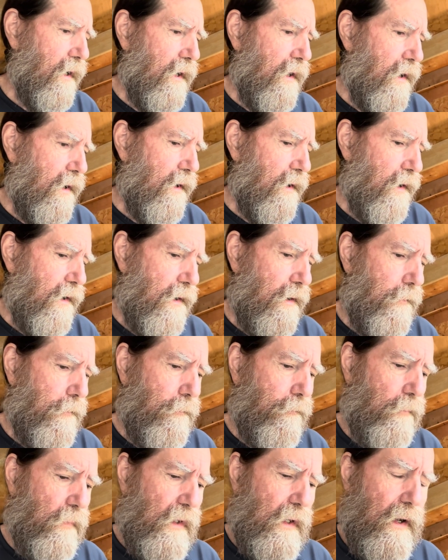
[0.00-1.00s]
Uh,
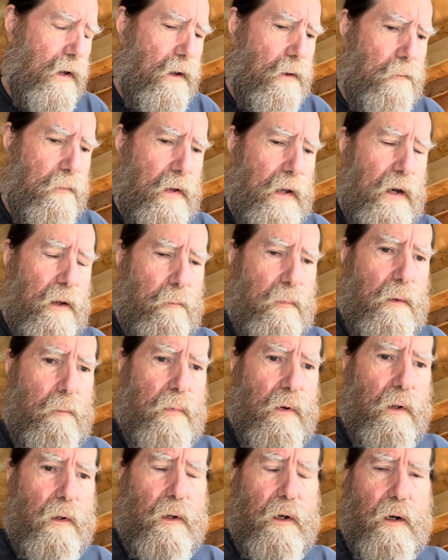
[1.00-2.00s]
I am going to be
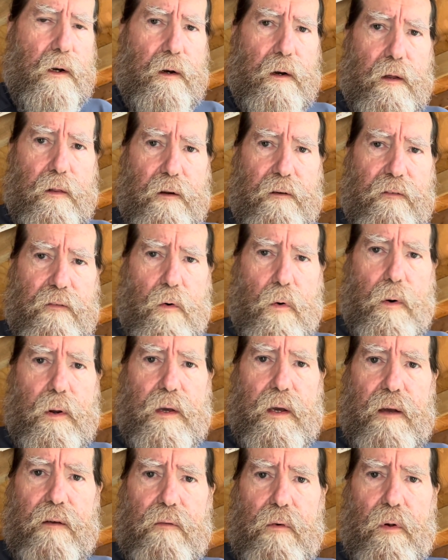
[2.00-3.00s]
building another
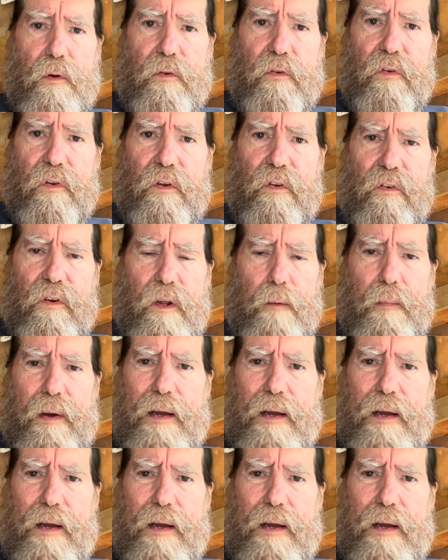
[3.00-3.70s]
48 volt system.